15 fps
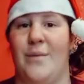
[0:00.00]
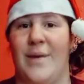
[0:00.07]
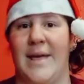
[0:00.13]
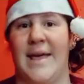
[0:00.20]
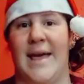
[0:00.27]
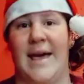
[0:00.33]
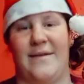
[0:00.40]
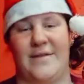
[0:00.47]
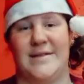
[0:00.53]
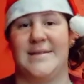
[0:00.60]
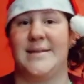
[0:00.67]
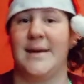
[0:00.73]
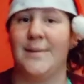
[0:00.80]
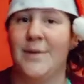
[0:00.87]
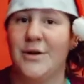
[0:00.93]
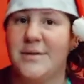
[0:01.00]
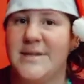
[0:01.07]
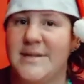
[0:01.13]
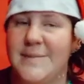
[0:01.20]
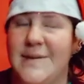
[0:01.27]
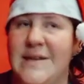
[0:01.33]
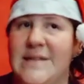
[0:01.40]
we have a summer
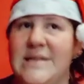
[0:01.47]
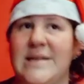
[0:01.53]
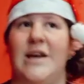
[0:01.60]
Christmas,